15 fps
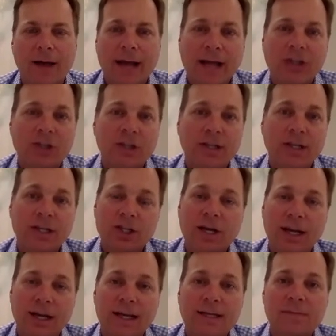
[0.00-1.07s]
how to actually
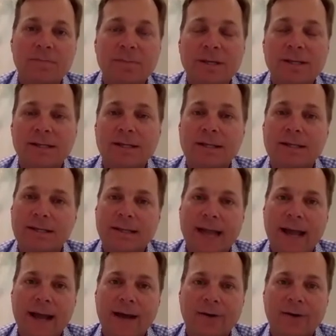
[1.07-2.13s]
shut his
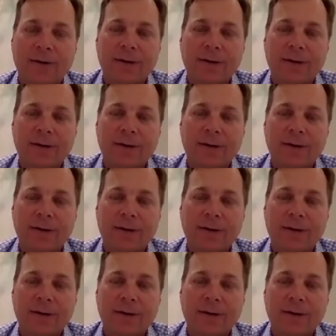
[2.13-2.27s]
business down.